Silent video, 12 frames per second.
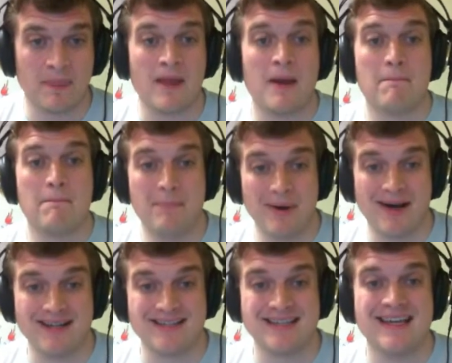
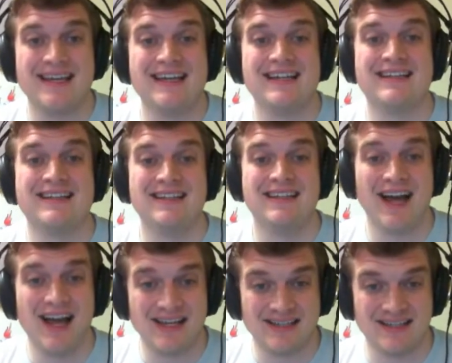But in the
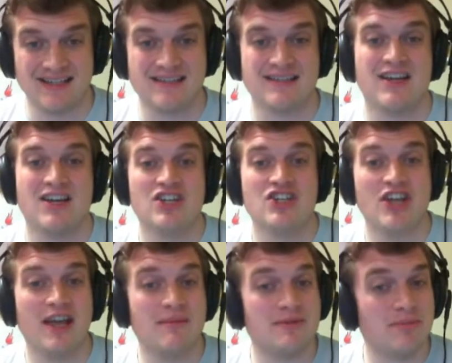90s,
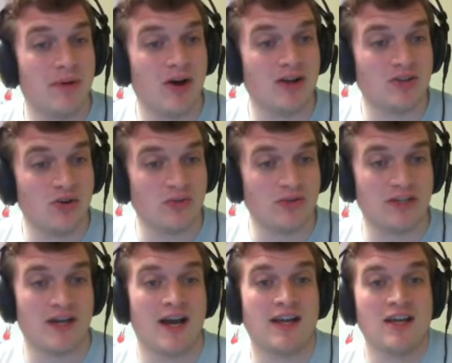James Bond
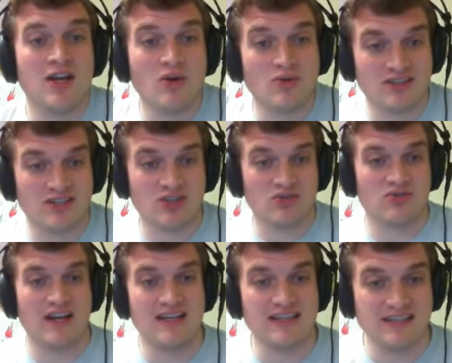GoldenEye was the
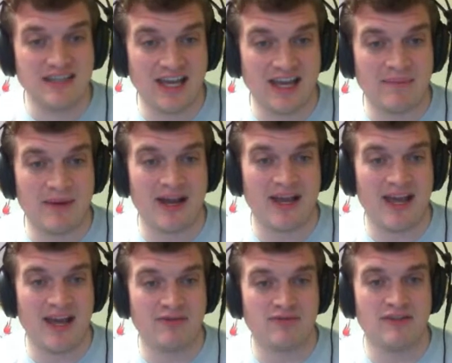greatest game I
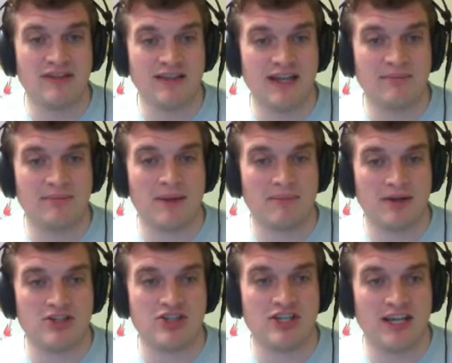ever laid my
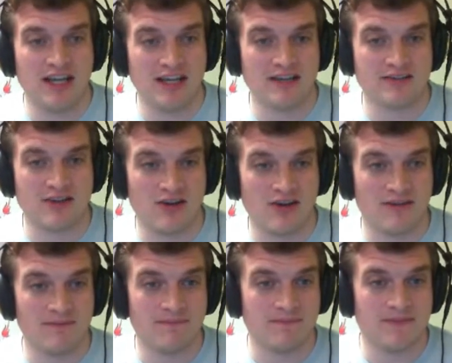pudgy hands on.
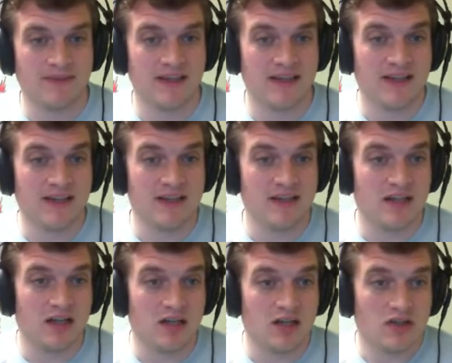
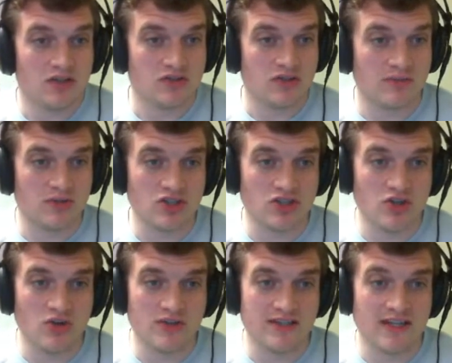So I'm just
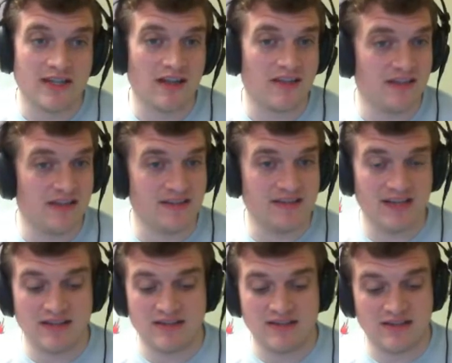noticing this
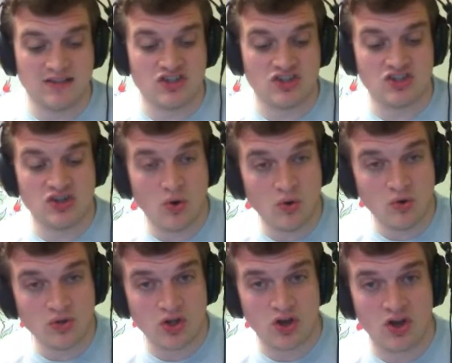sentence is so
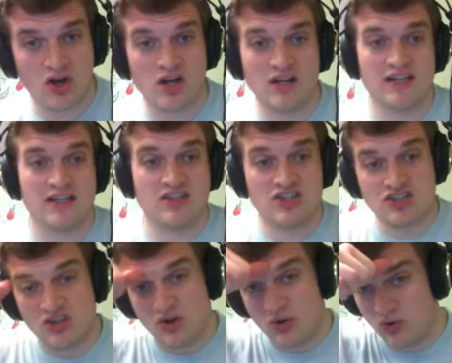long, it's
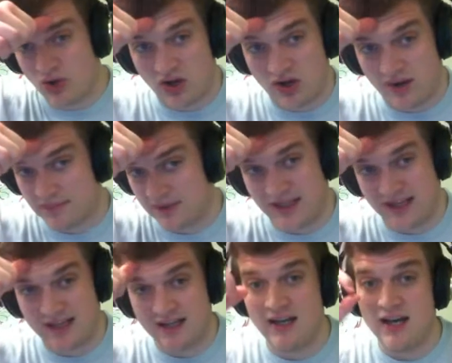so
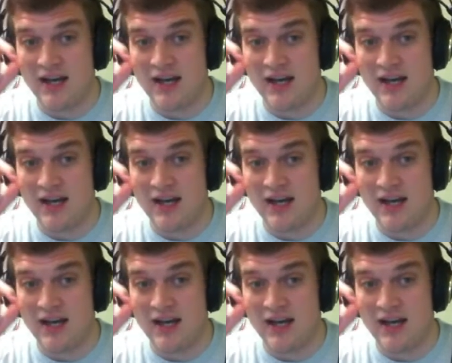complicated.